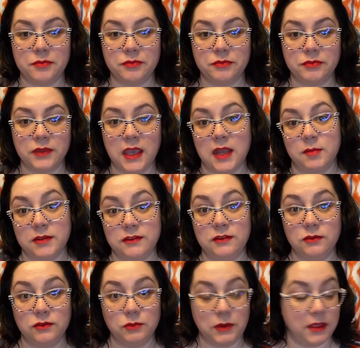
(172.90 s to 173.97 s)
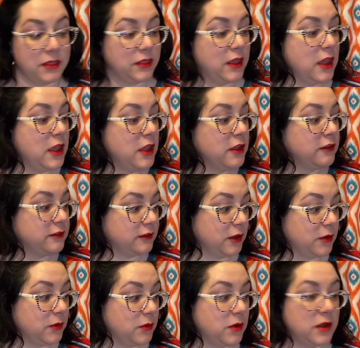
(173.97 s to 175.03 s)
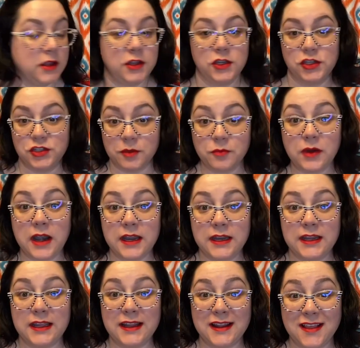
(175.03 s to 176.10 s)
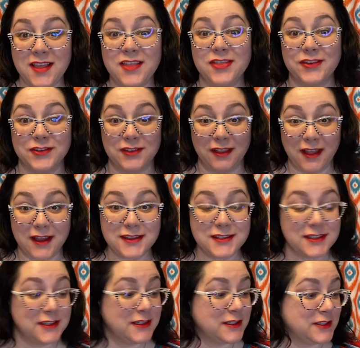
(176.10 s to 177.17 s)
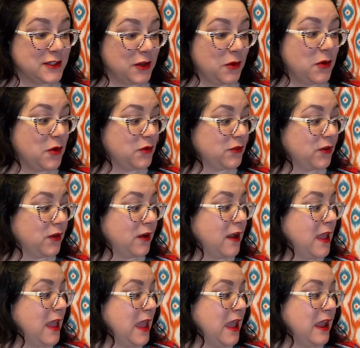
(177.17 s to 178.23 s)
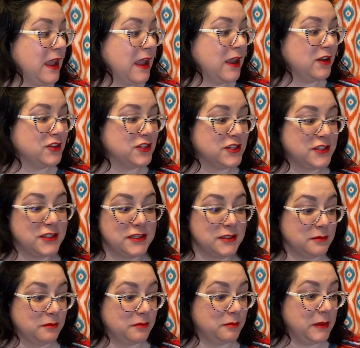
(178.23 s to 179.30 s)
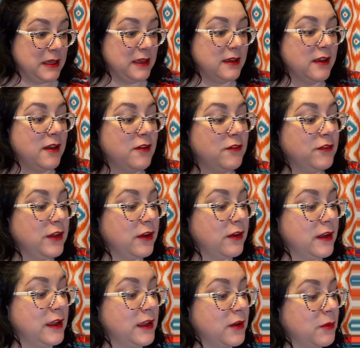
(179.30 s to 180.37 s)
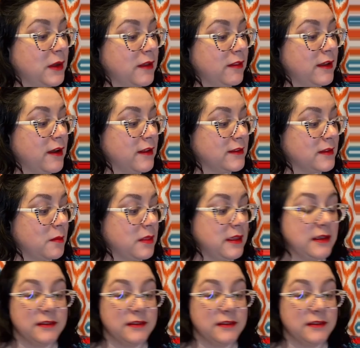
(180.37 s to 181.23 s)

cannabis use with. So jump right in it. There's a lot to go over, and just speak very quickly on some of these,